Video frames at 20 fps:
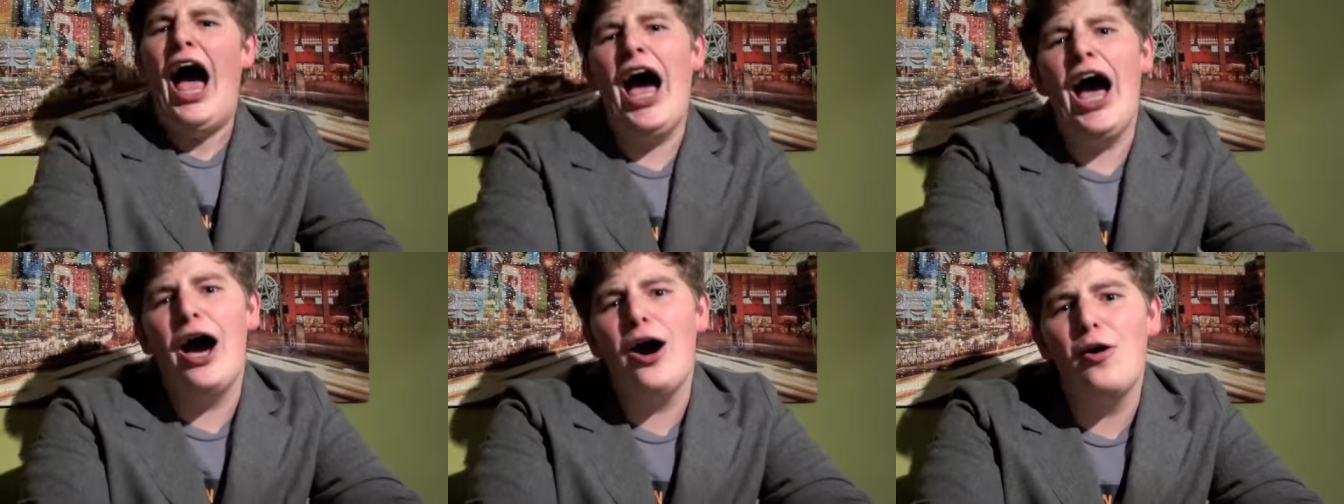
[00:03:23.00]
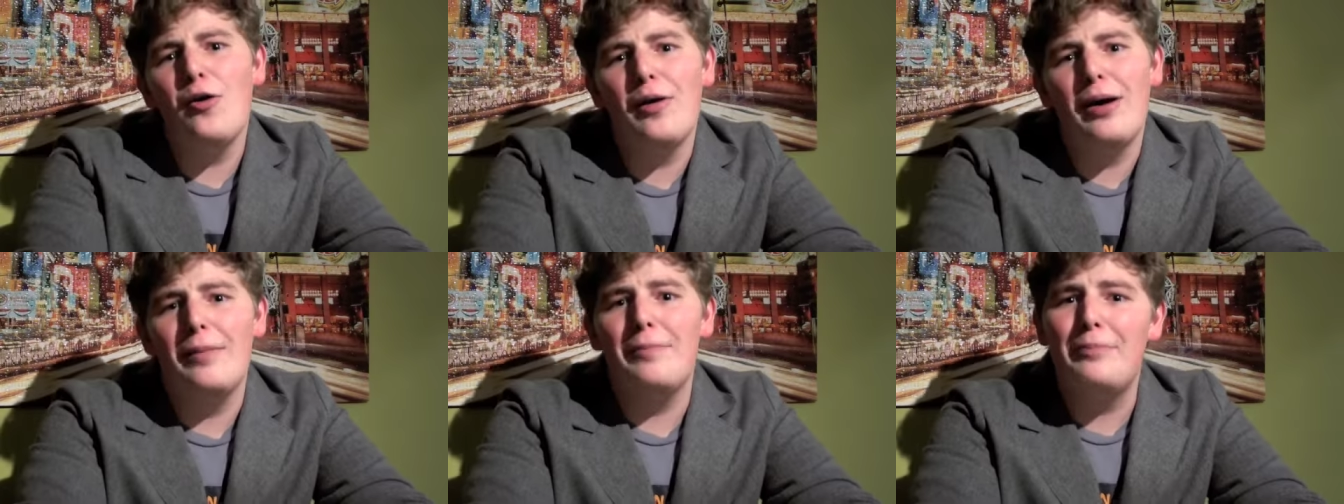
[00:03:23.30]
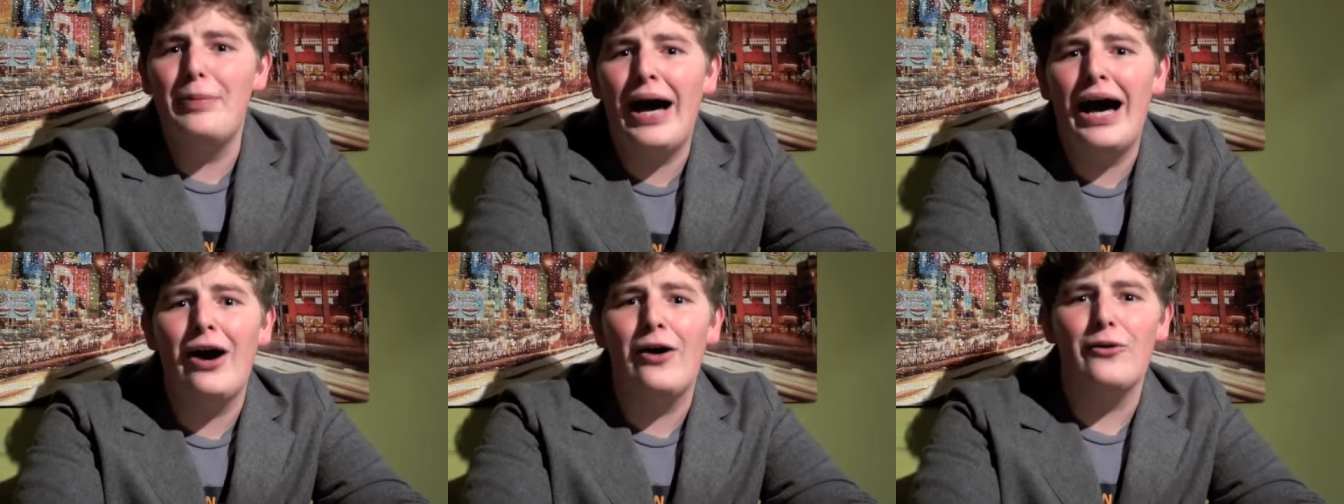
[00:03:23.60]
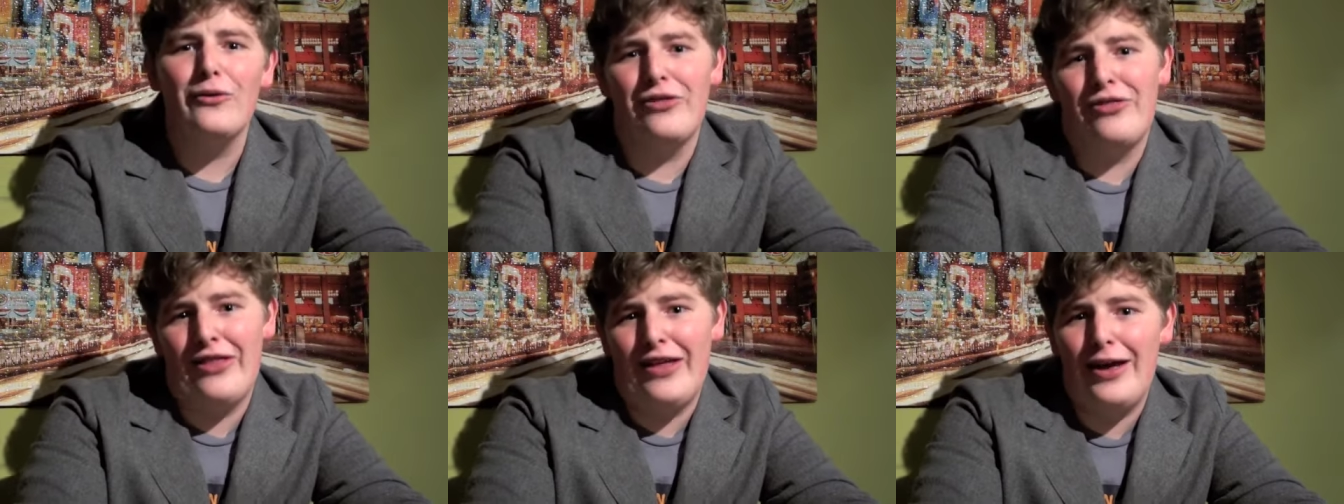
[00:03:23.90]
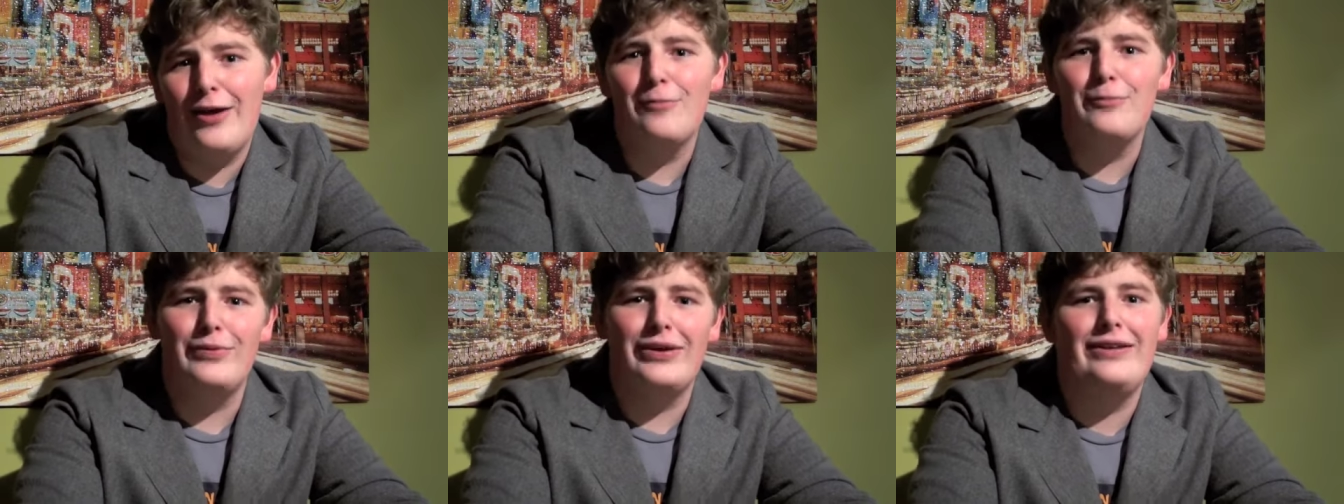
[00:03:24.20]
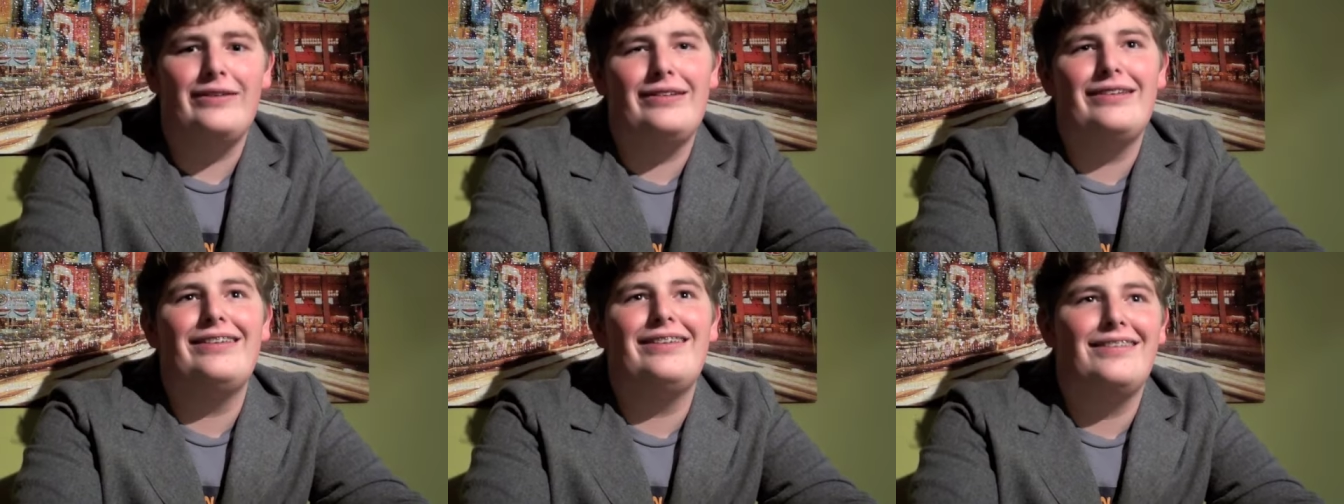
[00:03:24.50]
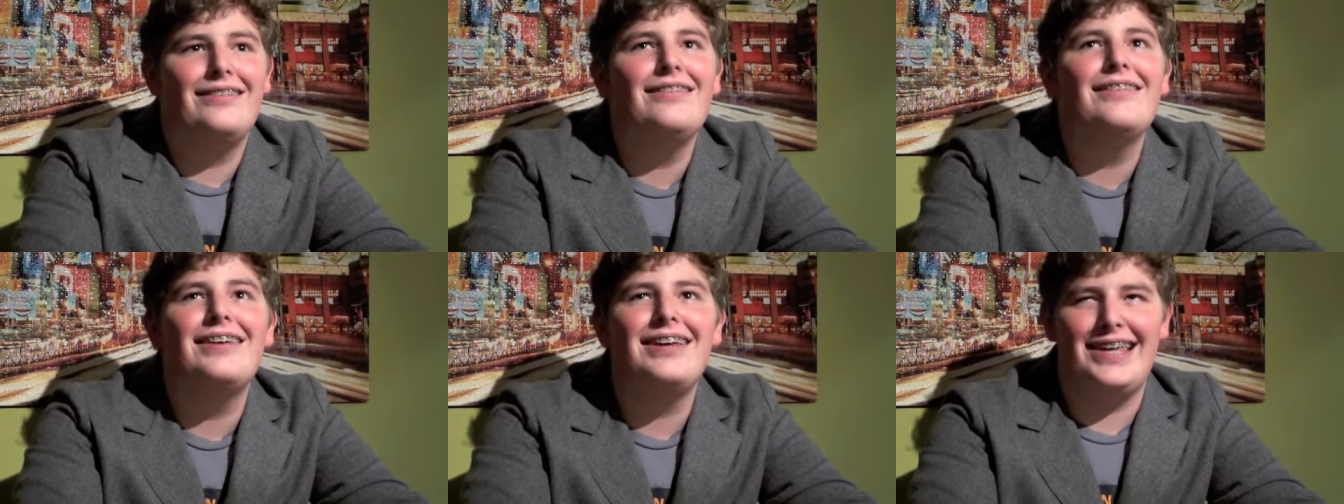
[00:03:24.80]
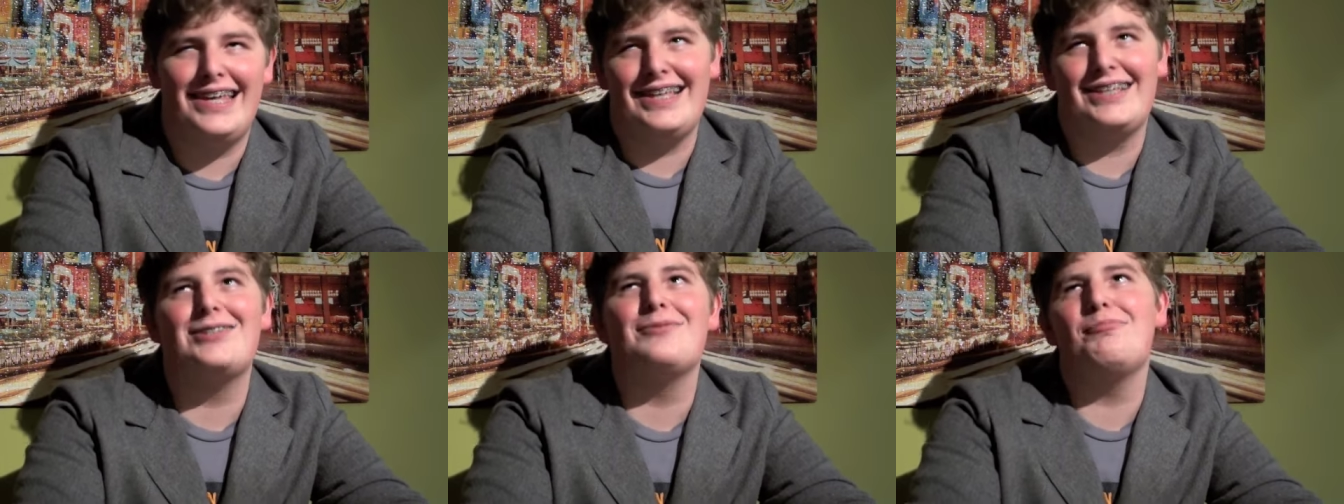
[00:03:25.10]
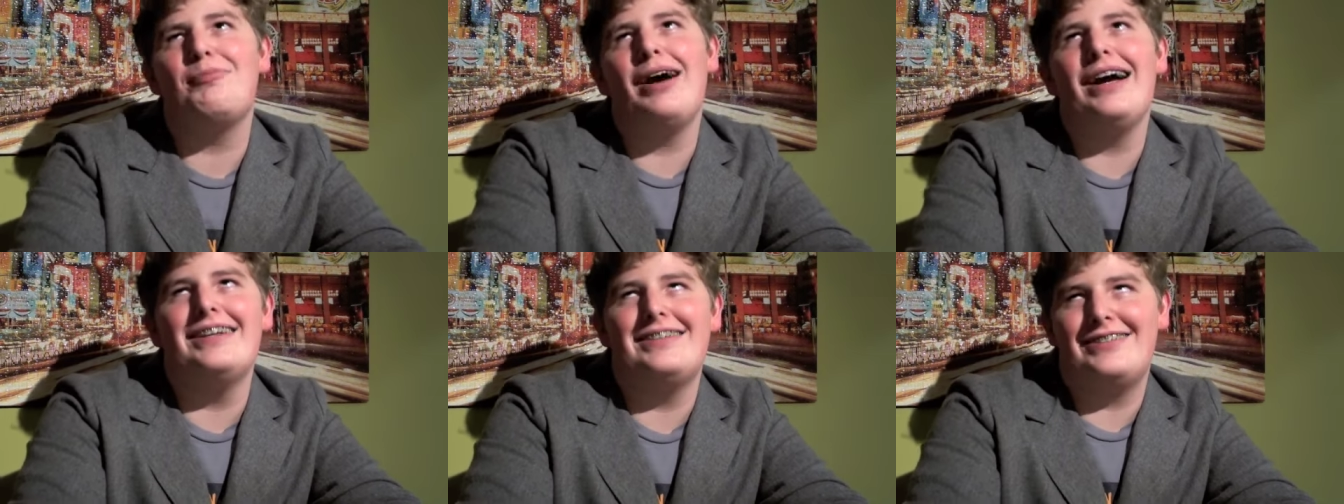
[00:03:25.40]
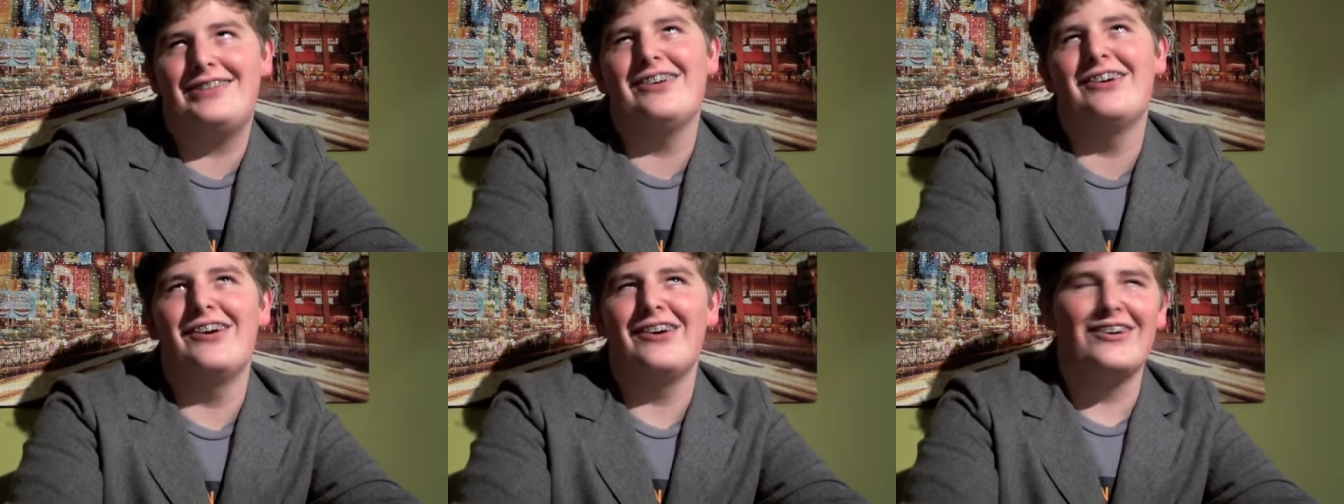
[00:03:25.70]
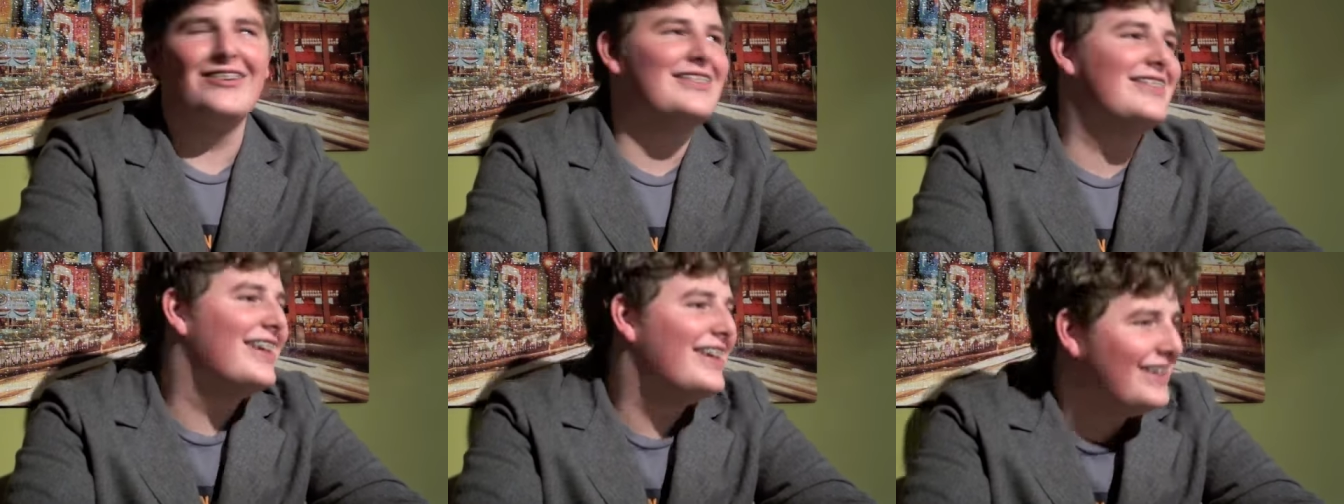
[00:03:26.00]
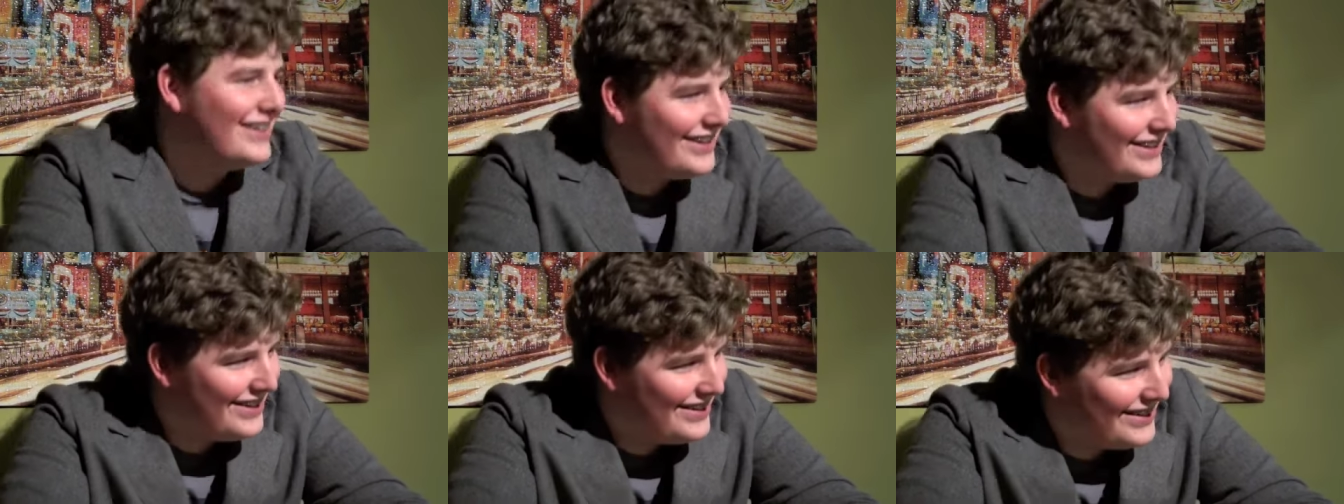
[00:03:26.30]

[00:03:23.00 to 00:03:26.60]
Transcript: How about them Spice Girls?